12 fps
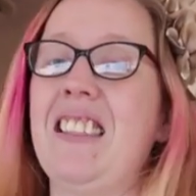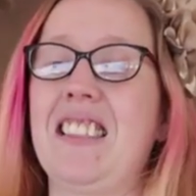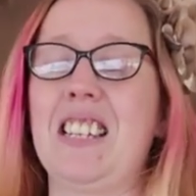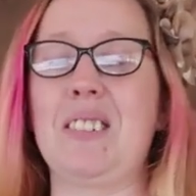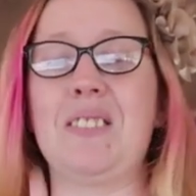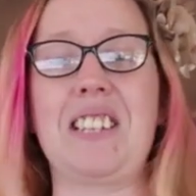
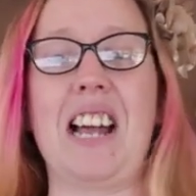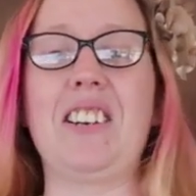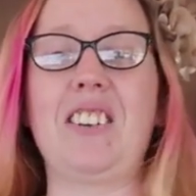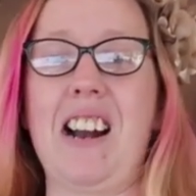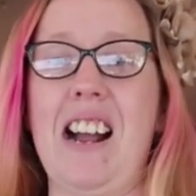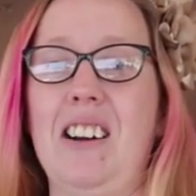This was on
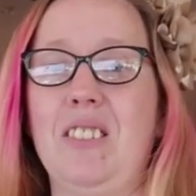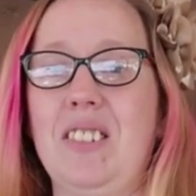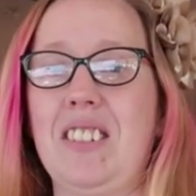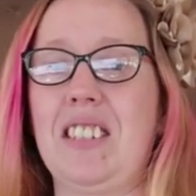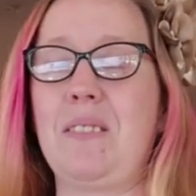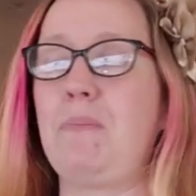our
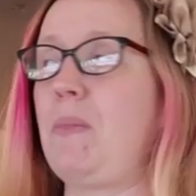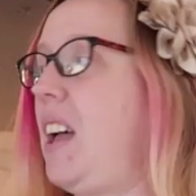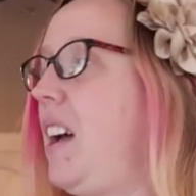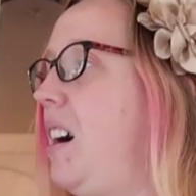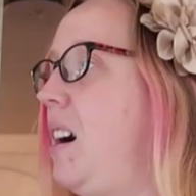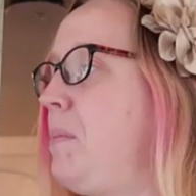house.
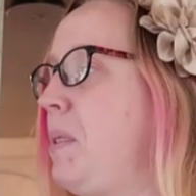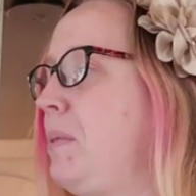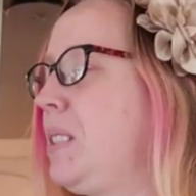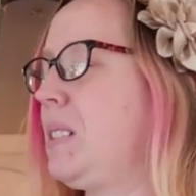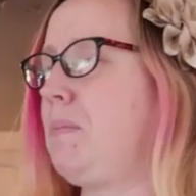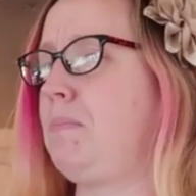It
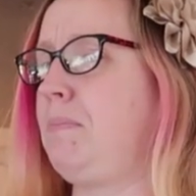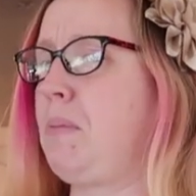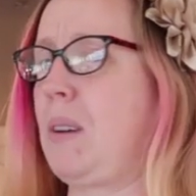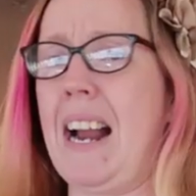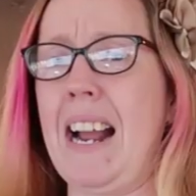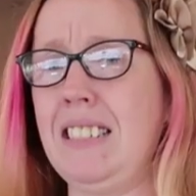was
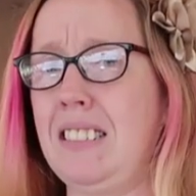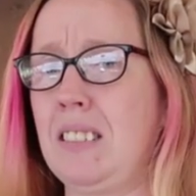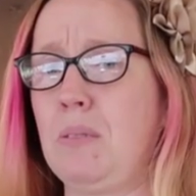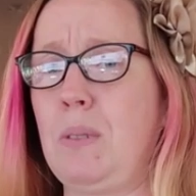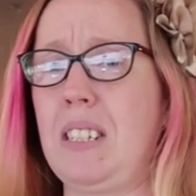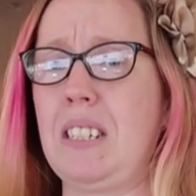brass.
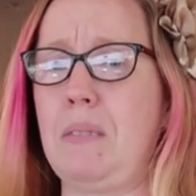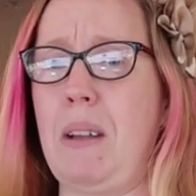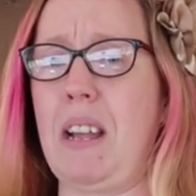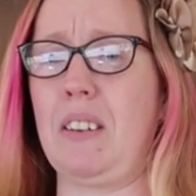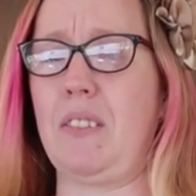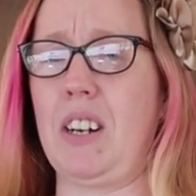What is it
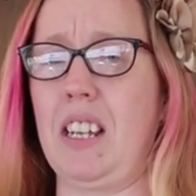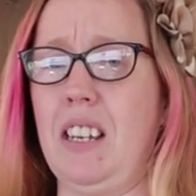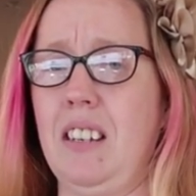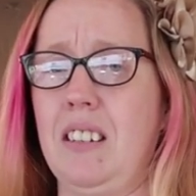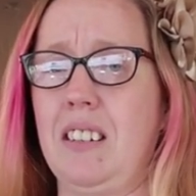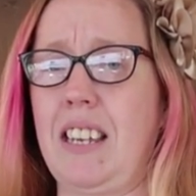made of,
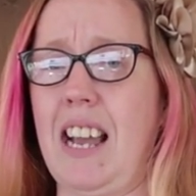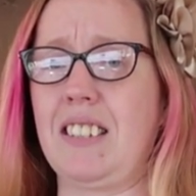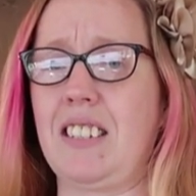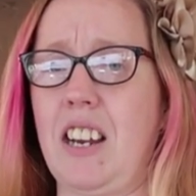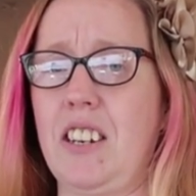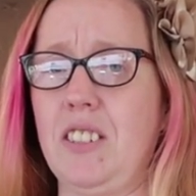honey?
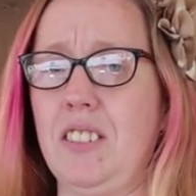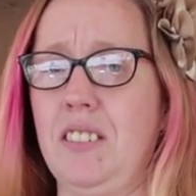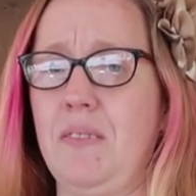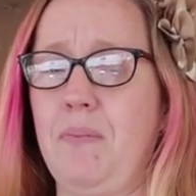Cast iron?